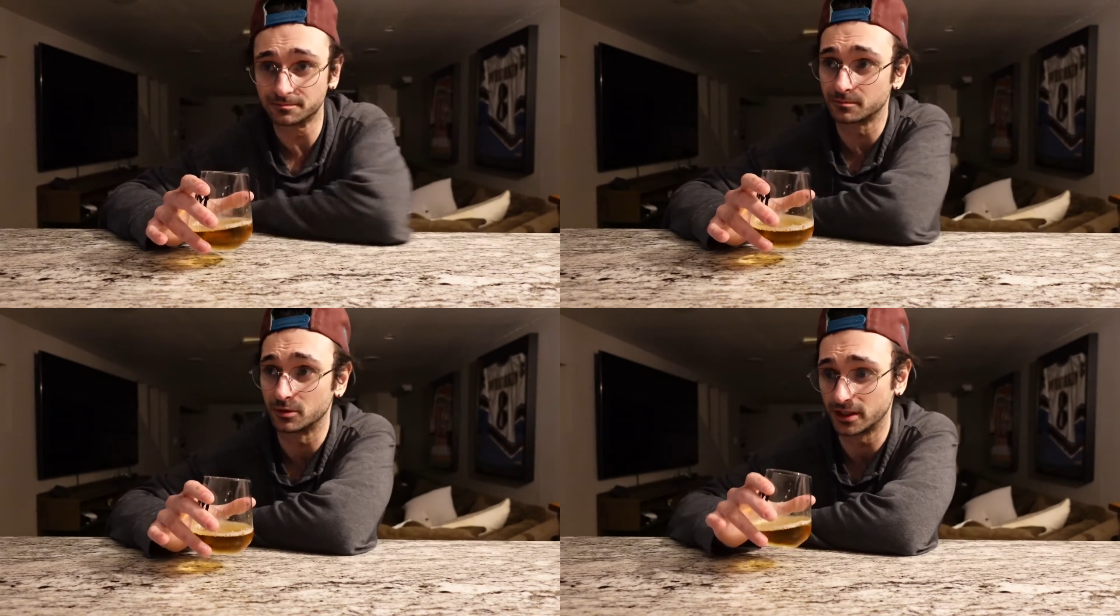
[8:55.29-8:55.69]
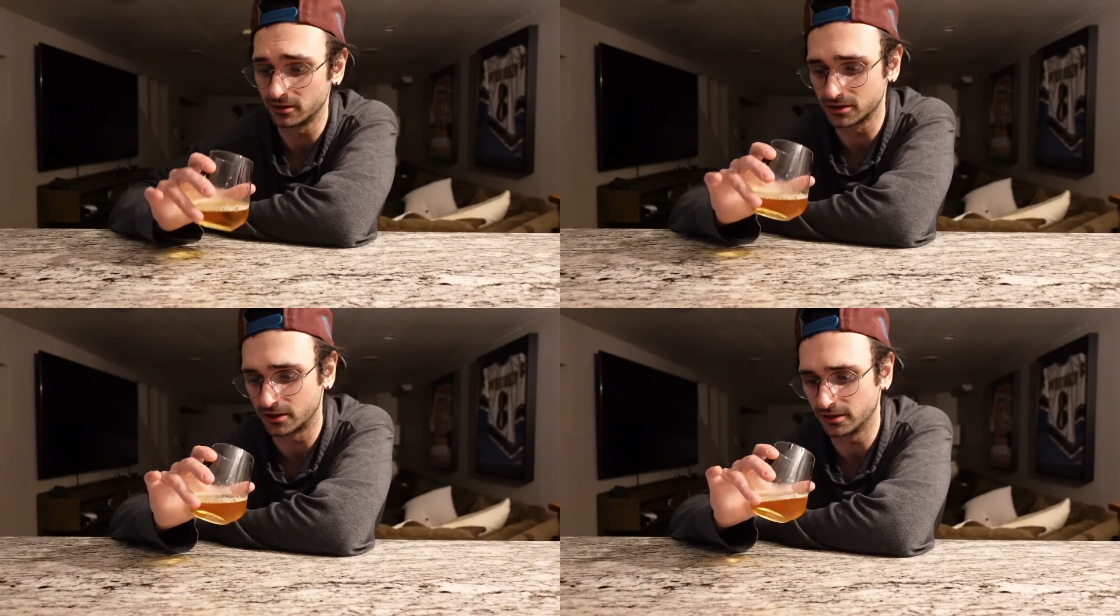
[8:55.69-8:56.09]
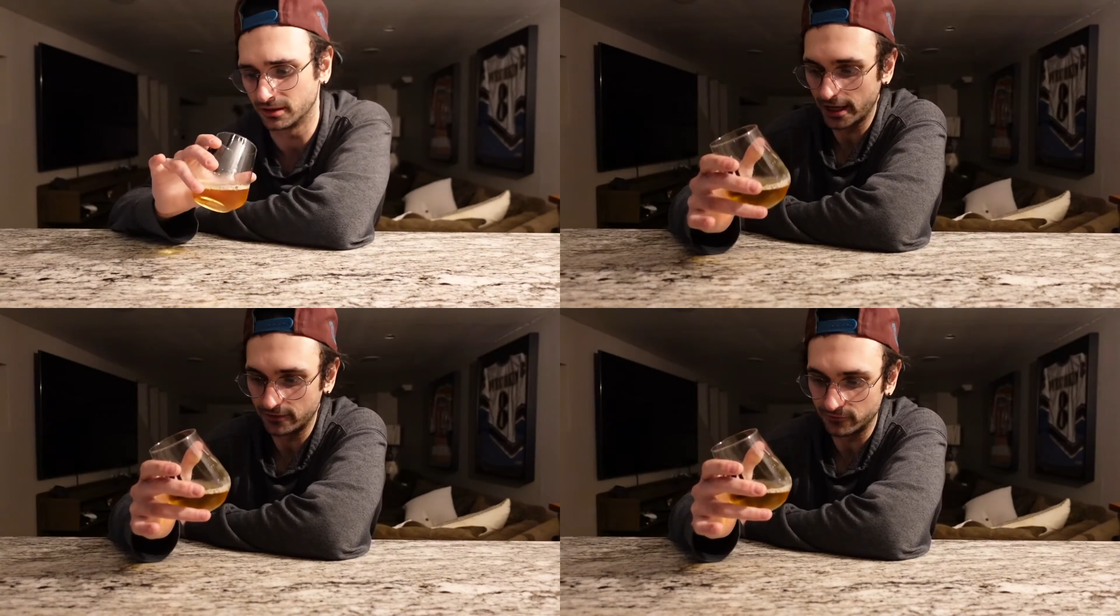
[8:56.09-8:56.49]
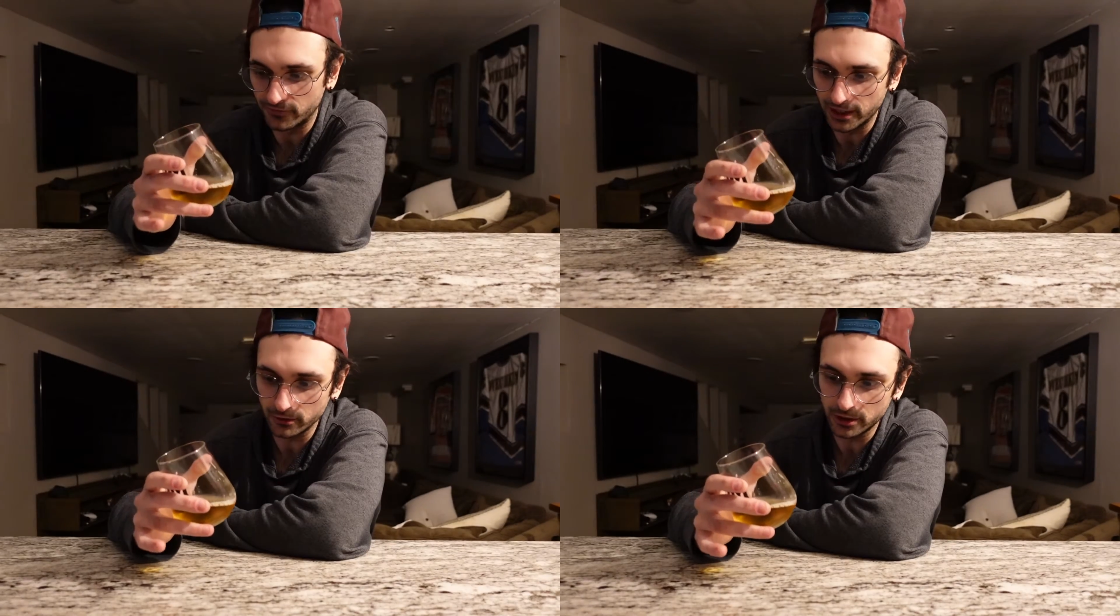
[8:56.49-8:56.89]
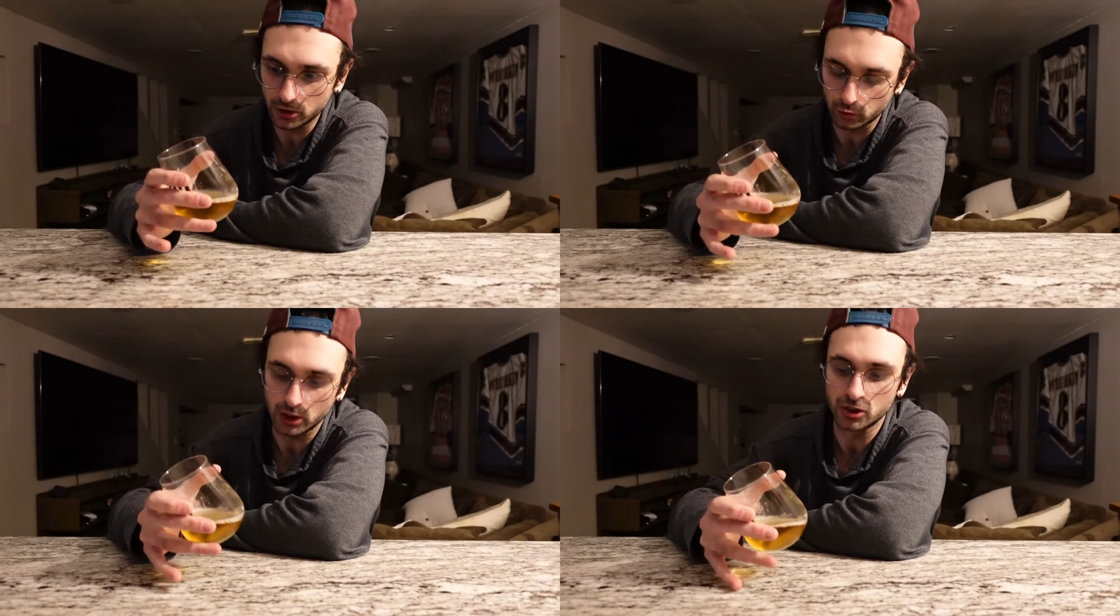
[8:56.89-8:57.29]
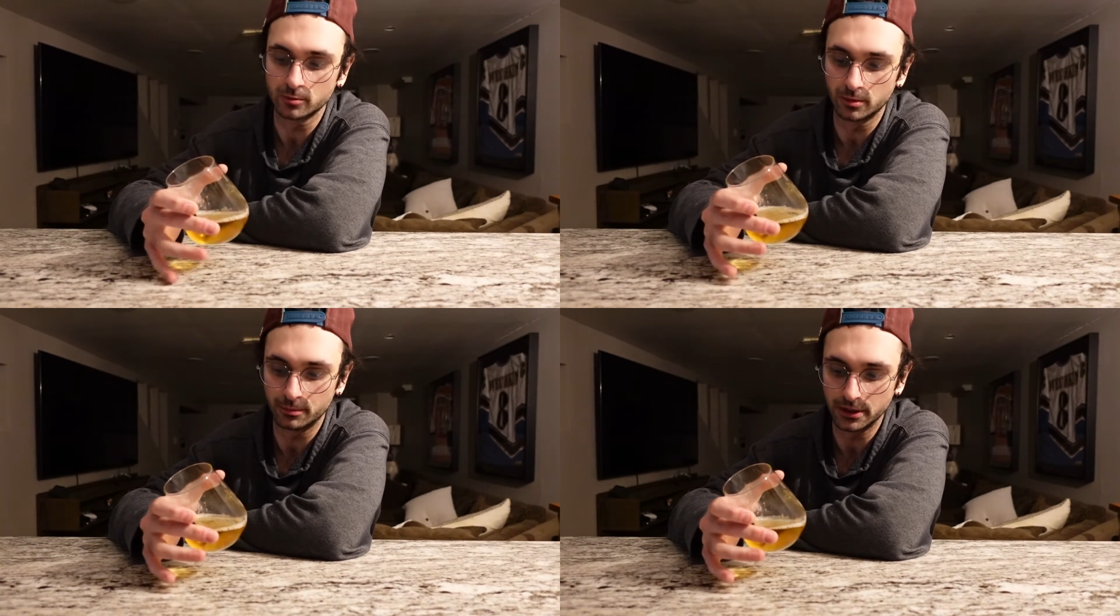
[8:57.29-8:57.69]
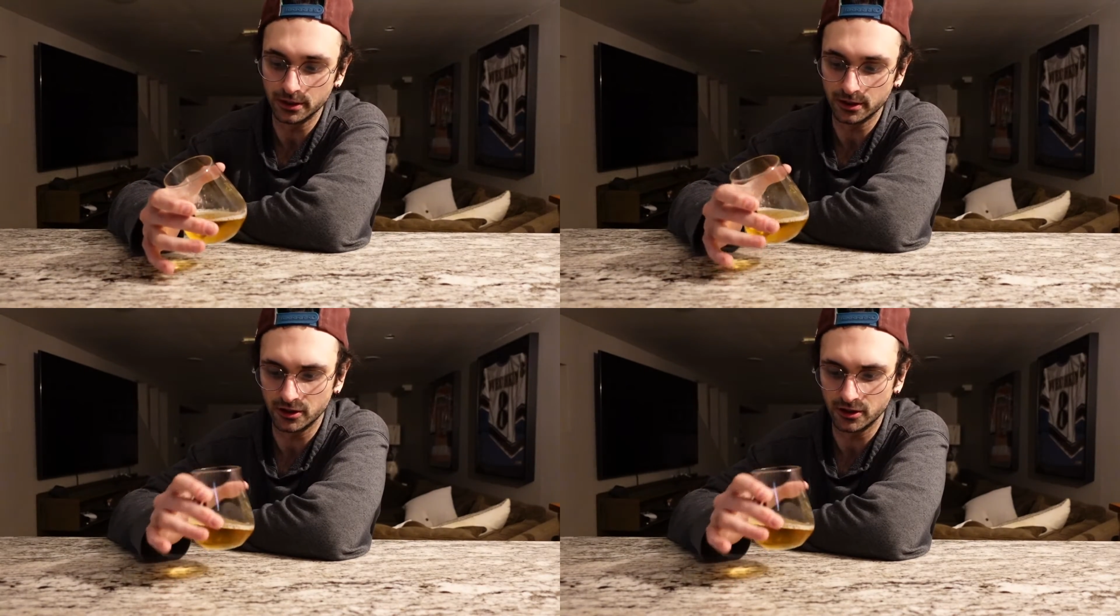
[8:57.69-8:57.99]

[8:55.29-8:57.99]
Modelo's good. A very crushable beer.